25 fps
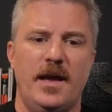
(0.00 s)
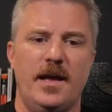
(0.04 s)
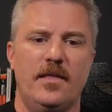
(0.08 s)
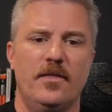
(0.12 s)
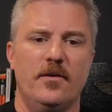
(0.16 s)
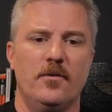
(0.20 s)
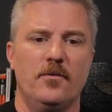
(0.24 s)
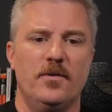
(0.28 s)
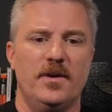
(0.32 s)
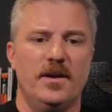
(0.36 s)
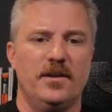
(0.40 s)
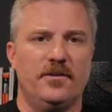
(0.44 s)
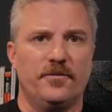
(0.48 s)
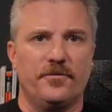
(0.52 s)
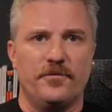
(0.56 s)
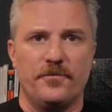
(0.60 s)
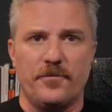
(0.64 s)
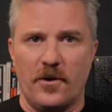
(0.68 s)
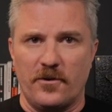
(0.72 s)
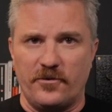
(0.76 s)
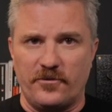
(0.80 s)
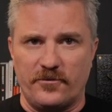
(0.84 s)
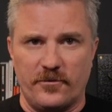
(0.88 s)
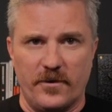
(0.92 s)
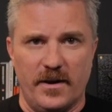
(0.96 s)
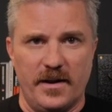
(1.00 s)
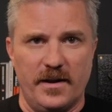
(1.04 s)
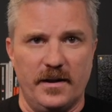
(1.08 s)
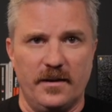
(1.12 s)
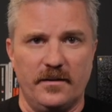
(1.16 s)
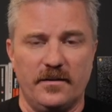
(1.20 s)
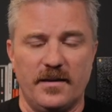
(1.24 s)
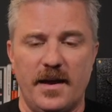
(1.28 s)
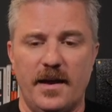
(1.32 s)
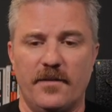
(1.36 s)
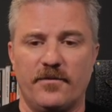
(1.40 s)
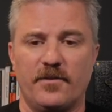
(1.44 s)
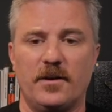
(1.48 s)
And it's frustrating.
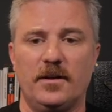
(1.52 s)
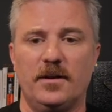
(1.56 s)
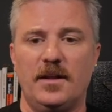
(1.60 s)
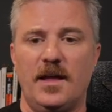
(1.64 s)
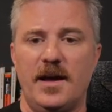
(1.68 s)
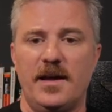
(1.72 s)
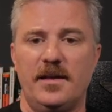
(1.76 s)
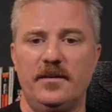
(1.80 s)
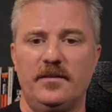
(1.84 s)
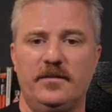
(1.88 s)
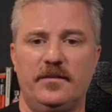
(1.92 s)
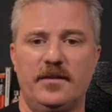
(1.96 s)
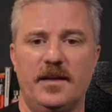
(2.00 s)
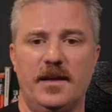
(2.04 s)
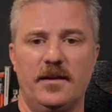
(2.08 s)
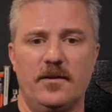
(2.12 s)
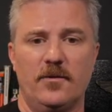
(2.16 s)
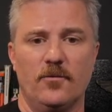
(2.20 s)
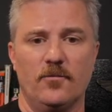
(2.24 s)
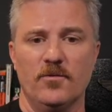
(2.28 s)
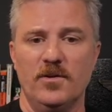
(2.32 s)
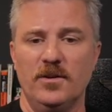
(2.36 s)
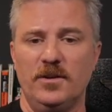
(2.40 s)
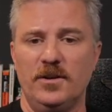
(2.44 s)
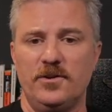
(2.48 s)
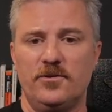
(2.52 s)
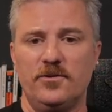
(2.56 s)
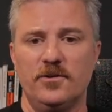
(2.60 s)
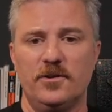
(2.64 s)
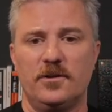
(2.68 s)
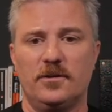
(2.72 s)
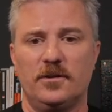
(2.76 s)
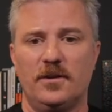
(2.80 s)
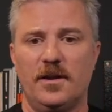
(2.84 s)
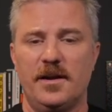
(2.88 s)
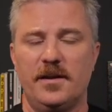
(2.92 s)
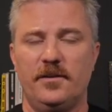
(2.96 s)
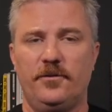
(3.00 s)
They have clients that really good
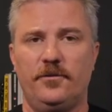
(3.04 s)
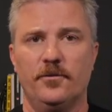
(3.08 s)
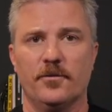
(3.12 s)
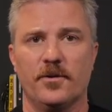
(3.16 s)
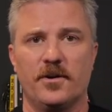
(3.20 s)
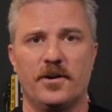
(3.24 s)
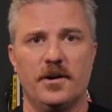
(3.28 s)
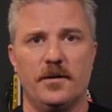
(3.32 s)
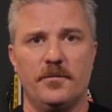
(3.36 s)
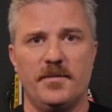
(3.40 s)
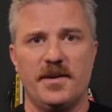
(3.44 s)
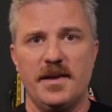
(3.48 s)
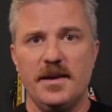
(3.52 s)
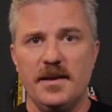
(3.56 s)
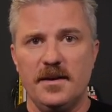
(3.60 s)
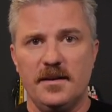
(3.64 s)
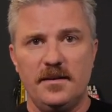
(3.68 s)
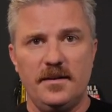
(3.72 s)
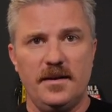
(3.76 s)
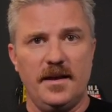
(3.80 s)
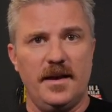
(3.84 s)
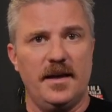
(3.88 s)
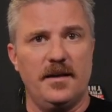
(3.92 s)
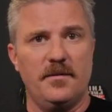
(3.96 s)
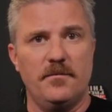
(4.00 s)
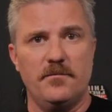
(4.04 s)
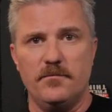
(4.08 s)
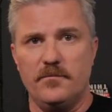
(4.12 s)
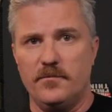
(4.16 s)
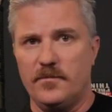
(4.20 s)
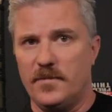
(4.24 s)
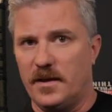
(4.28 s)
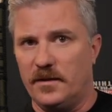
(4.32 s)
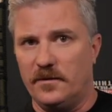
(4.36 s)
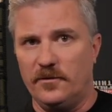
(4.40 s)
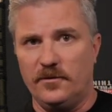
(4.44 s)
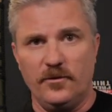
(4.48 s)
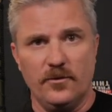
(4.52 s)
clients who are coming in and,
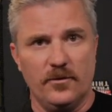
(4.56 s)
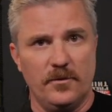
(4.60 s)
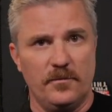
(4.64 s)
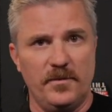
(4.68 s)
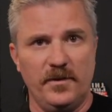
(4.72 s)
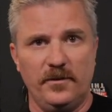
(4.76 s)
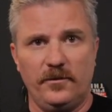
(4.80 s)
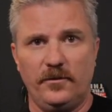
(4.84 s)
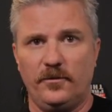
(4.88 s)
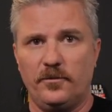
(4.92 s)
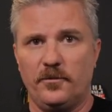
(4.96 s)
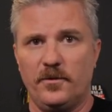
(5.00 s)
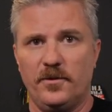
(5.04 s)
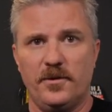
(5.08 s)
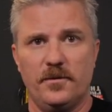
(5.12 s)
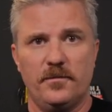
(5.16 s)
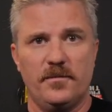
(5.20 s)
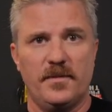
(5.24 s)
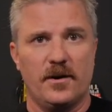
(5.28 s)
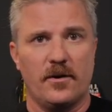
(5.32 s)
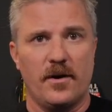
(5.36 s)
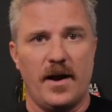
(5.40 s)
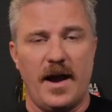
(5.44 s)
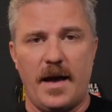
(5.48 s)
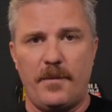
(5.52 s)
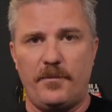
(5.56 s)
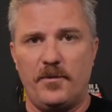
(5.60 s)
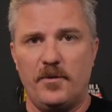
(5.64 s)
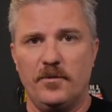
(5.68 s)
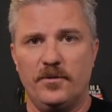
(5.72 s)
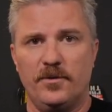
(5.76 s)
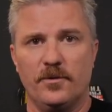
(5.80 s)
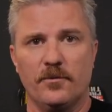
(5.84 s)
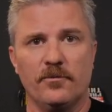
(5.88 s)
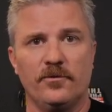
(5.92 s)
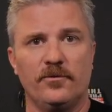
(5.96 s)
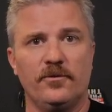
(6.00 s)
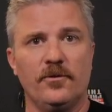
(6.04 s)
and doing business with them that are happy
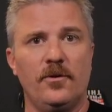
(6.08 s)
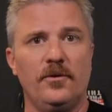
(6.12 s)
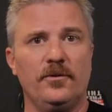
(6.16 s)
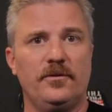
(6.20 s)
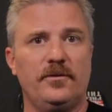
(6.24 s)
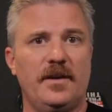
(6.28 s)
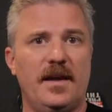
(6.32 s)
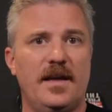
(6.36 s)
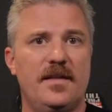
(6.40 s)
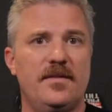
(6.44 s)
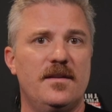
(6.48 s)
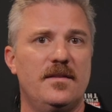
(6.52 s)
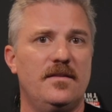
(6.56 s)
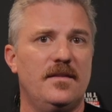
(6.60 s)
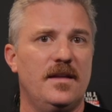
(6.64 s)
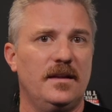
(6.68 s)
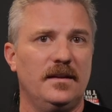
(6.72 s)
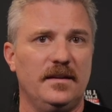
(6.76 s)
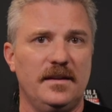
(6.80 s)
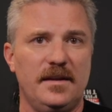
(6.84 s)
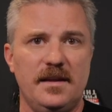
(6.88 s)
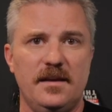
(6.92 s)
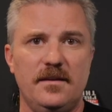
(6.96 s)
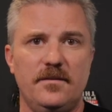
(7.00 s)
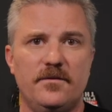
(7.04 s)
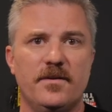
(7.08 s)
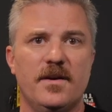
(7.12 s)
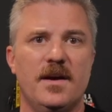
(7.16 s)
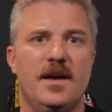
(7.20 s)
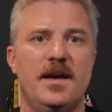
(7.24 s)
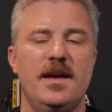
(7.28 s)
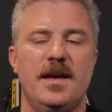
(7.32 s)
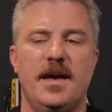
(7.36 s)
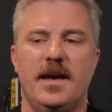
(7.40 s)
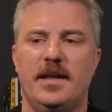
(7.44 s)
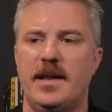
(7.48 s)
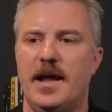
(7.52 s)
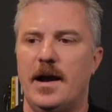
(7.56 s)
with the results, and then they leave.
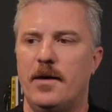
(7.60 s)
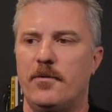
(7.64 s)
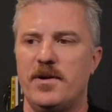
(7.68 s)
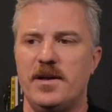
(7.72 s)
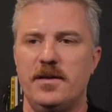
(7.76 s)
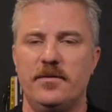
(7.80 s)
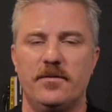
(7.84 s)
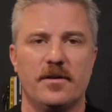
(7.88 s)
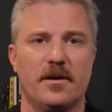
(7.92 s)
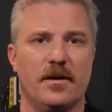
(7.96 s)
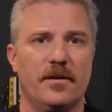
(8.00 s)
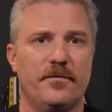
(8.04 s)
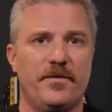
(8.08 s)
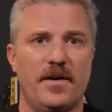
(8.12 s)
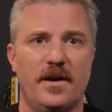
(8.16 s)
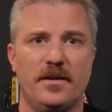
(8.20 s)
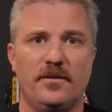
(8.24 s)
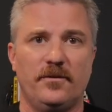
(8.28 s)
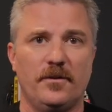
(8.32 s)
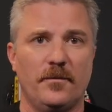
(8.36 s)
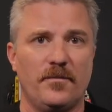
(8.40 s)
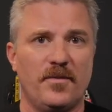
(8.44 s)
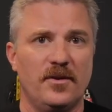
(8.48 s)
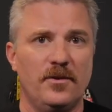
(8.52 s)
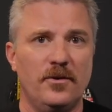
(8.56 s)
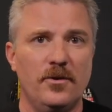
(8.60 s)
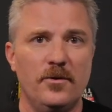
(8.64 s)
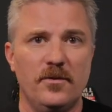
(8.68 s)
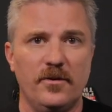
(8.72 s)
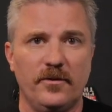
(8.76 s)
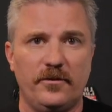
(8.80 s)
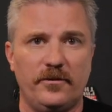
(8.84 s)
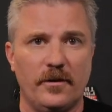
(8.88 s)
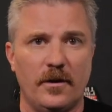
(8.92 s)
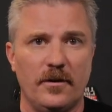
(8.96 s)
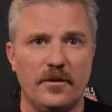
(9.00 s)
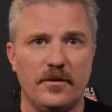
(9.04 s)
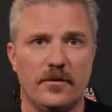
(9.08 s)
And now we either got to find something new
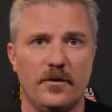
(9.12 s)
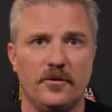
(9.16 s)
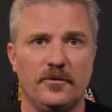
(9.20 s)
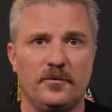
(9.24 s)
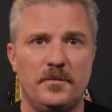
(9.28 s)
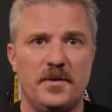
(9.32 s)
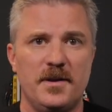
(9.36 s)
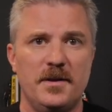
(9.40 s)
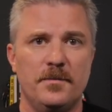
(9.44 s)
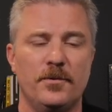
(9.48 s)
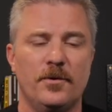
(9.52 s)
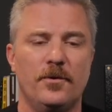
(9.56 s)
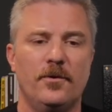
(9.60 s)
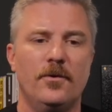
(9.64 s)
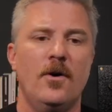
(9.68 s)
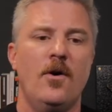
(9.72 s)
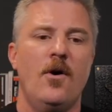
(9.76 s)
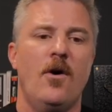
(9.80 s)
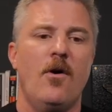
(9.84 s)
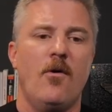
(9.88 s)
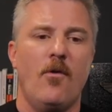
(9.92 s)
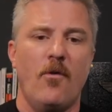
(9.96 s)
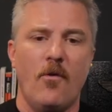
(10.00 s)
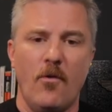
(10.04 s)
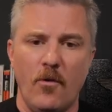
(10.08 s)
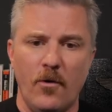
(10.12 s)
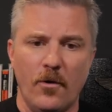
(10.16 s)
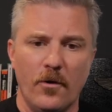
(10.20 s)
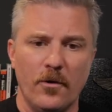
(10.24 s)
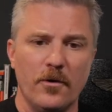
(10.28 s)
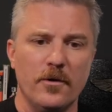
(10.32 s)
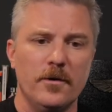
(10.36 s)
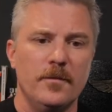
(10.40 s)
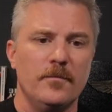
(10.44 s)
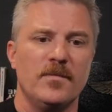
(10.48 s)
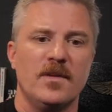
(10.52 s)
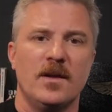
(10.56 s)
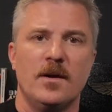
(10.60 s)
to sell to those people
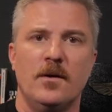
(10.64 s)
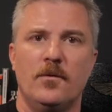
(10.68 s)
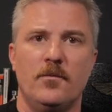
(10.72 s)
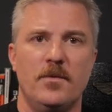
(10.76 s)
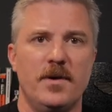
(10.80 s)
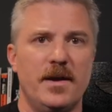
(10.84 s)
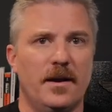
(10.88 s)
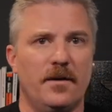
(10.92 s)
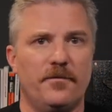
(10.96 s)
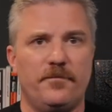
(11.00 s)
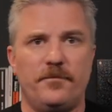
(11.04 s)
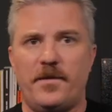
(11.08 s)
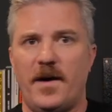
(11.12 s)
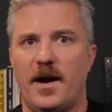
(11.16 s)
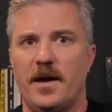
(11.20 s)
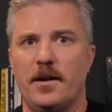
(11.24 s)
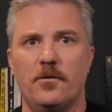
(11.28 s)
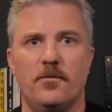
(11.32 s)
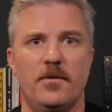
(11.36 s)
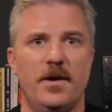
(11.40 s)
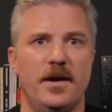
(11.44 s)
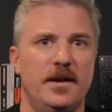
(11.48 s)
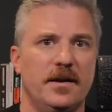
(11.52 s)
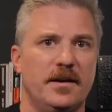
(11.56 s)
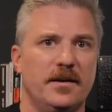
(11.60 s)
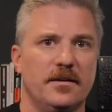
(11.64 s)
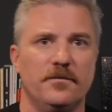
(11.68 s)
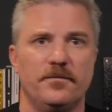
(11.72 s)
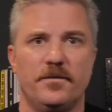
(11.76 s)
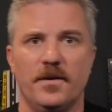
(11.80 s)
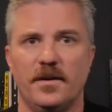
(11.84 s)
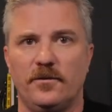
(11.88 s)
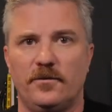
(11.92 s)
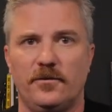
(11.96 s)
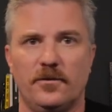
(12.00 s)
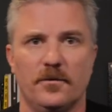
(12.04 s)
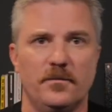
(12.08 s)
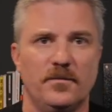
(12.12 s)
or we got to find a way to
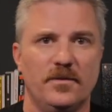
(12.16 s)
convince